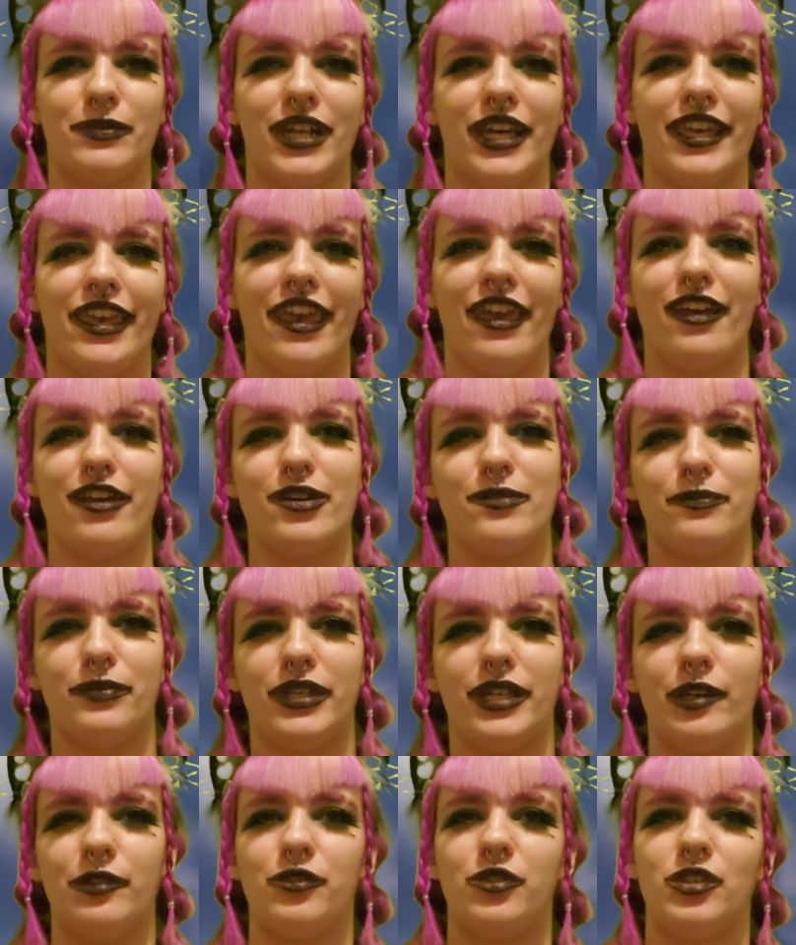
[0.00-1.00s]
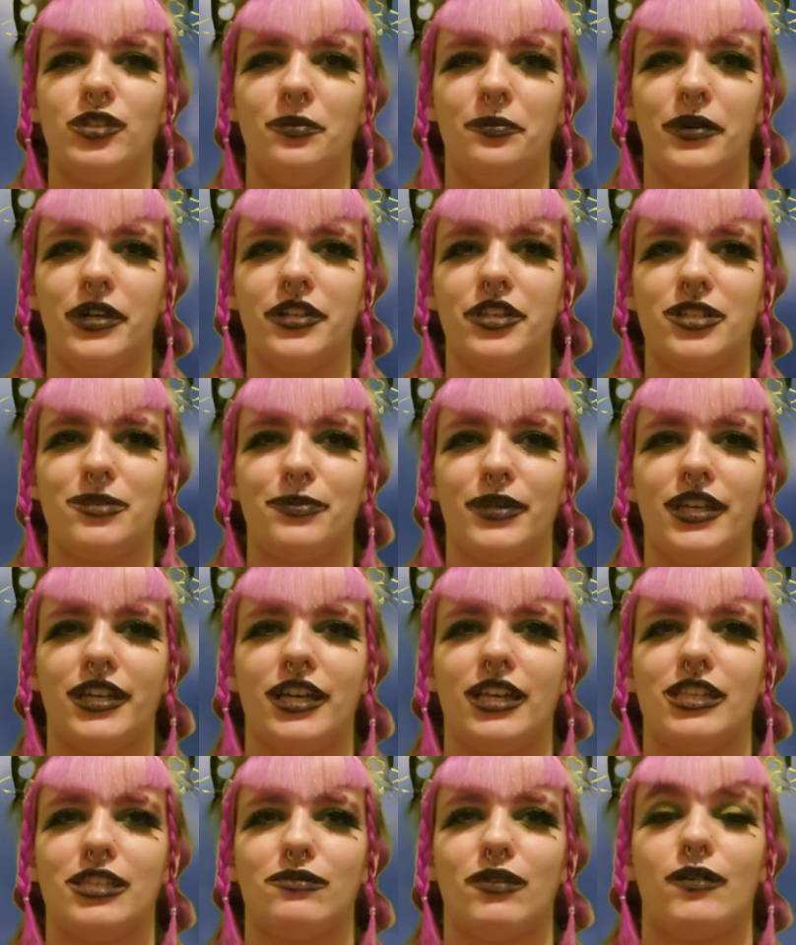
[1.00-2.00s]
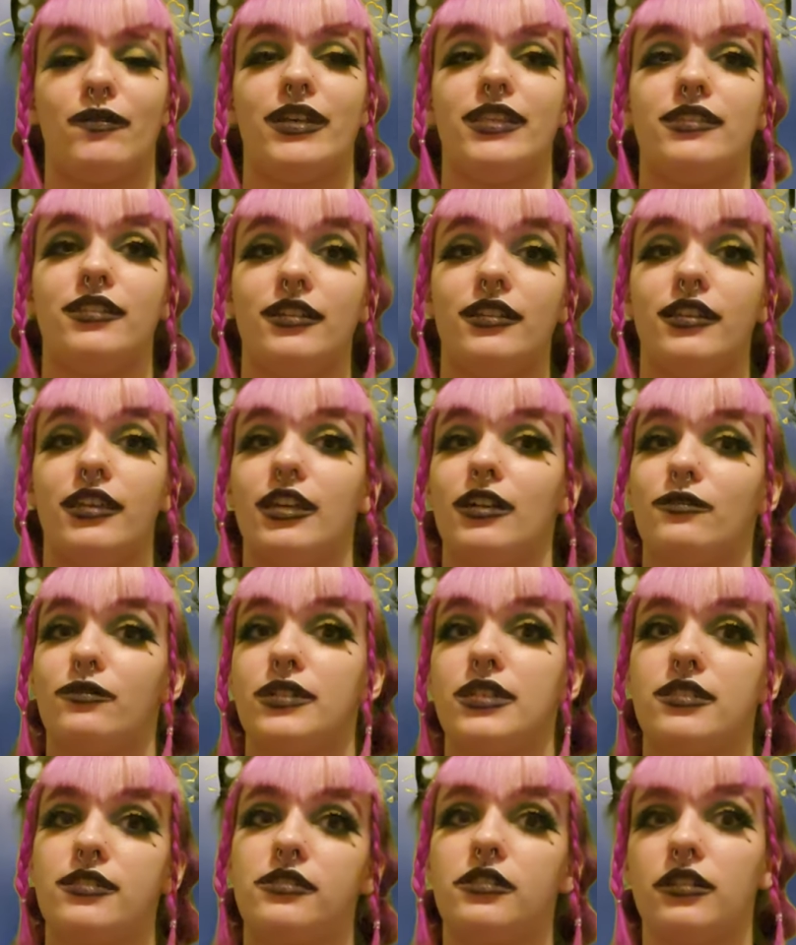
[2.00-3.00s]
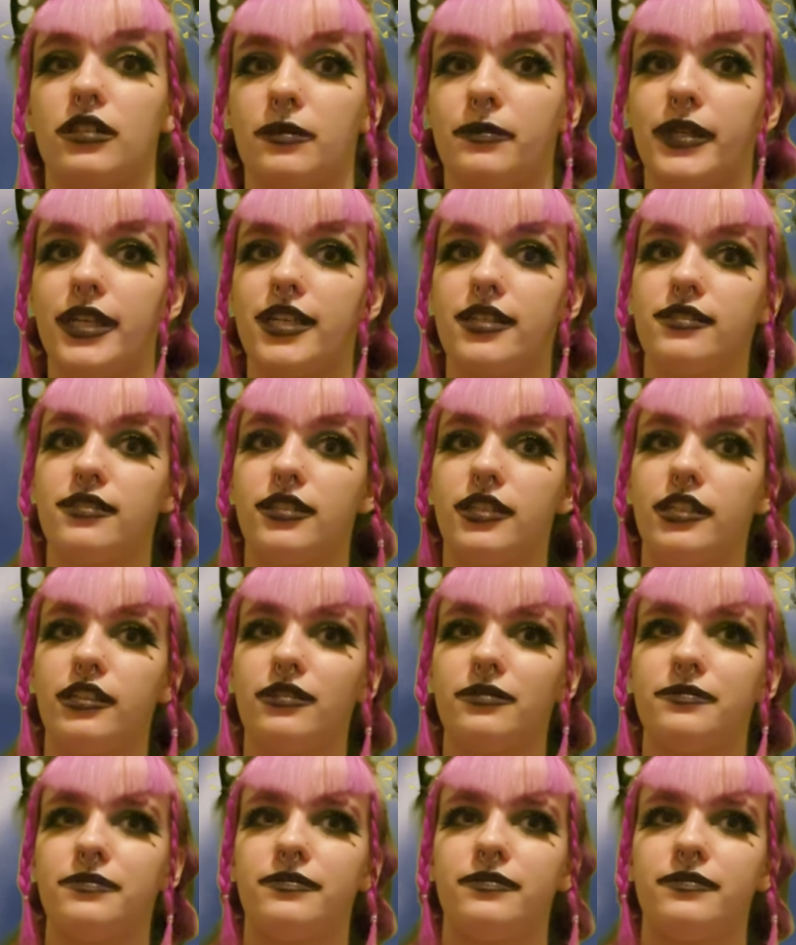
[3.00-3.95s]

but I can't complain too much because what we did get was still amazing.